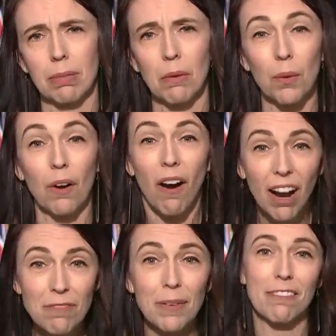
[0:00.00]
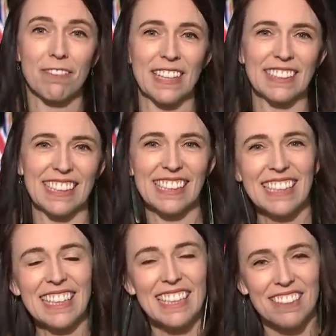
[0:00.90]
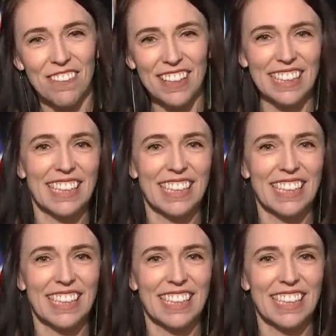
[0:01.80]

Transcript: But what I've been finding, finding